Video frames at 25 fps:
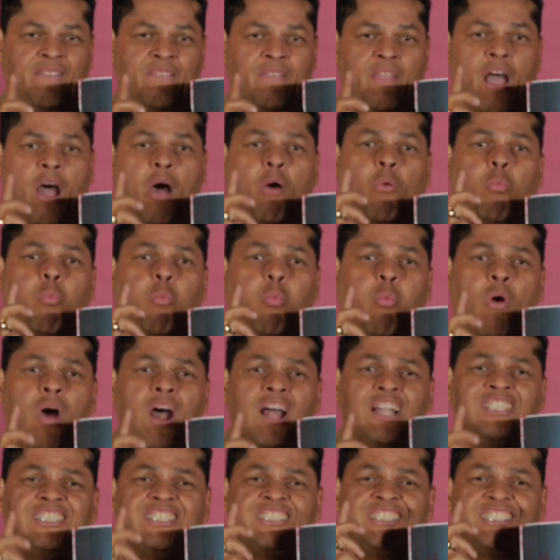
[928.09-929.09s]
a
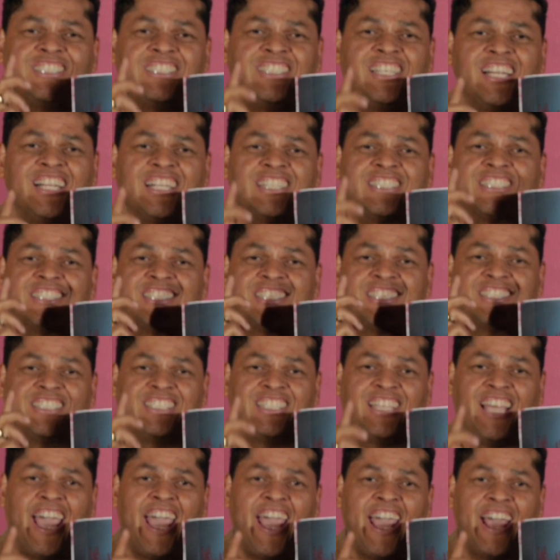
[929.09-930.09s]
1/6
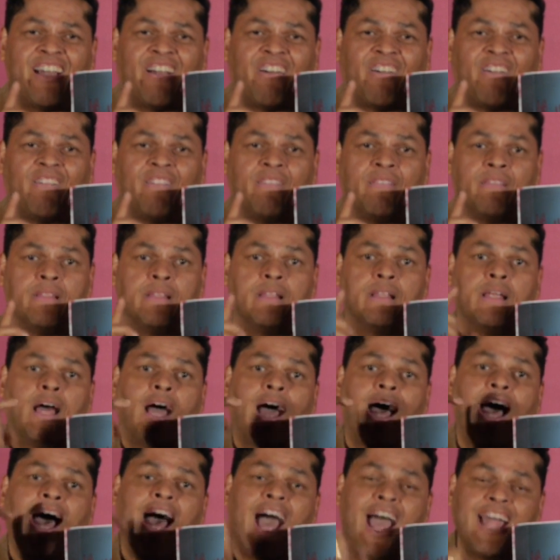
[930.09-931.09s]
scale
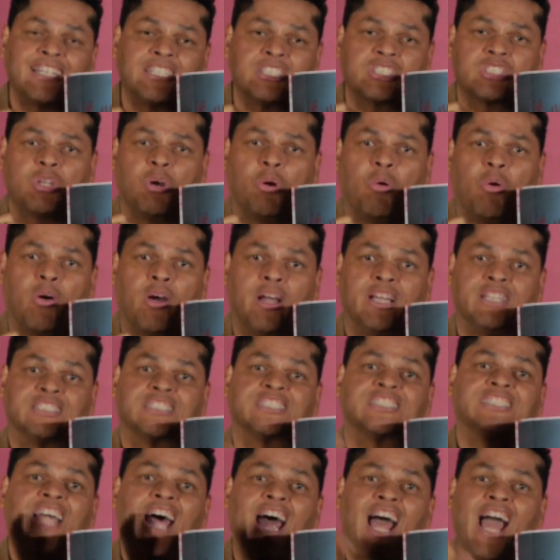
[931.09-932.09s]
Hot Toys
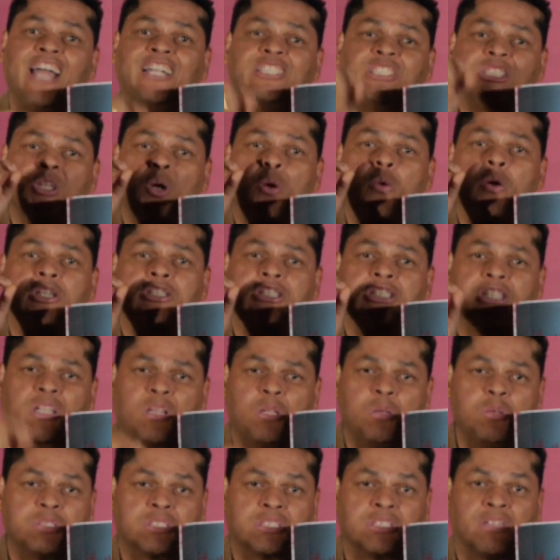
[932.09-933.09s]
Sideshow
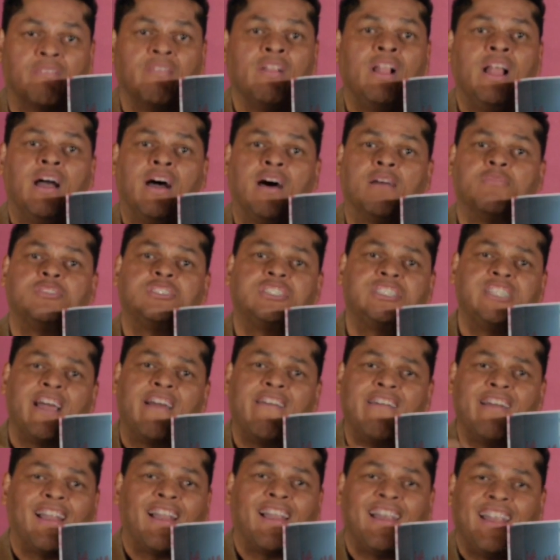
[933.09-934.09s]
exclusive of
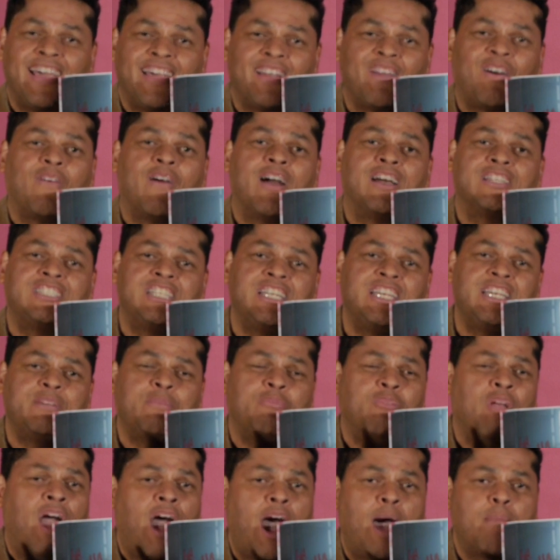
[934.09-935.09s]
Jared Leto as he
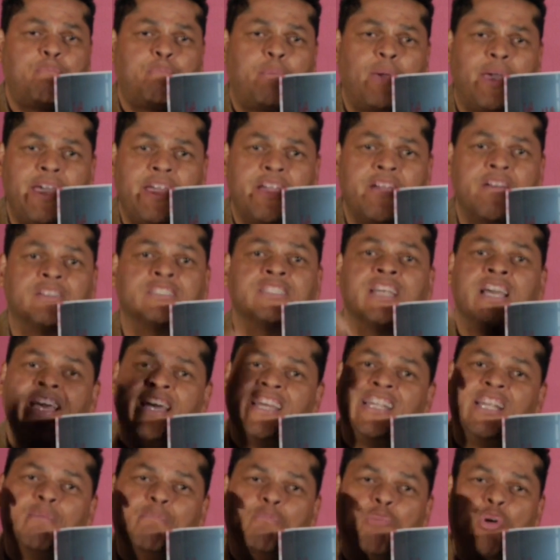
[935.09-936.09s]
appears
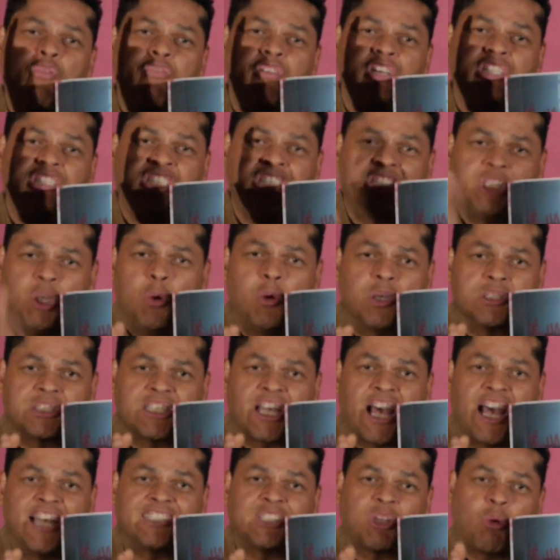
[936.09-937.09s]
in the movie
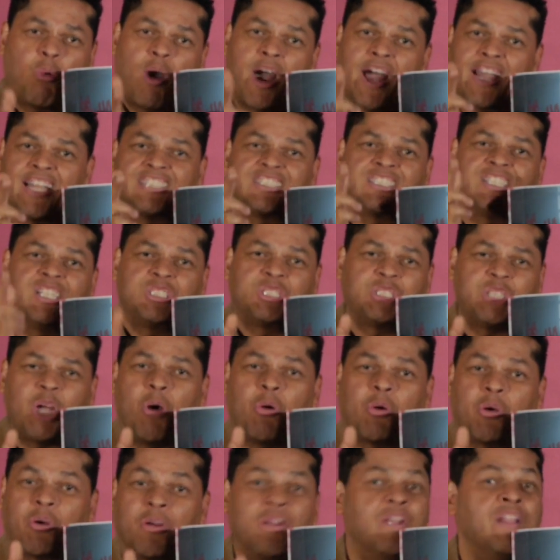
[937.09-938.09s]
Suicide Squad as the
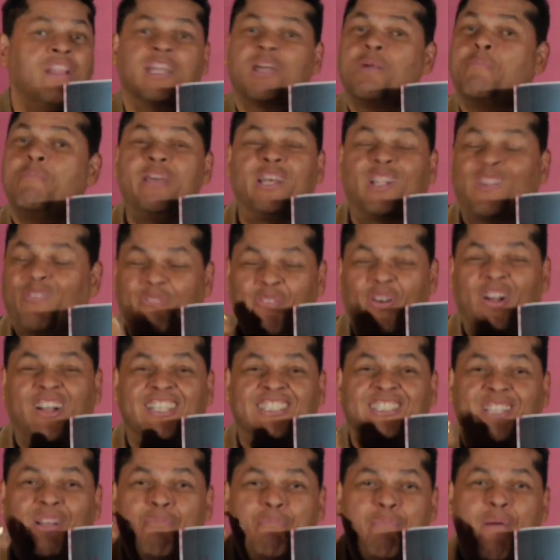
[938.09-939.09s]
Joker, can be as fun
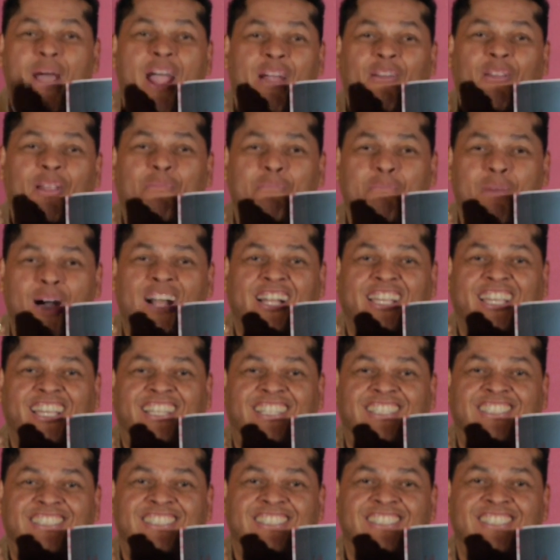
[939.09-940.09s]
as a barrel of
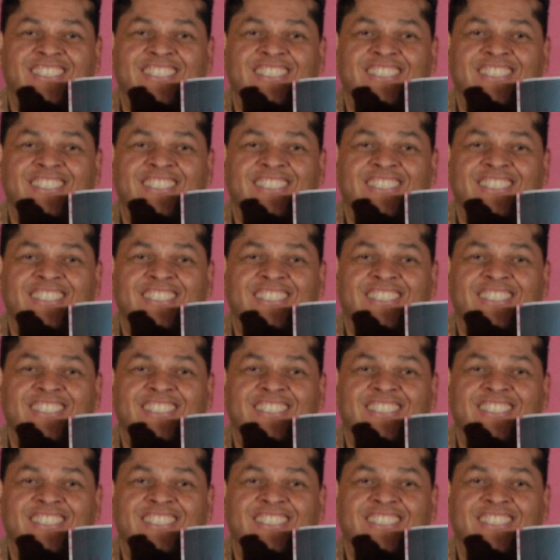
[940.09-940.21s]
monkeys.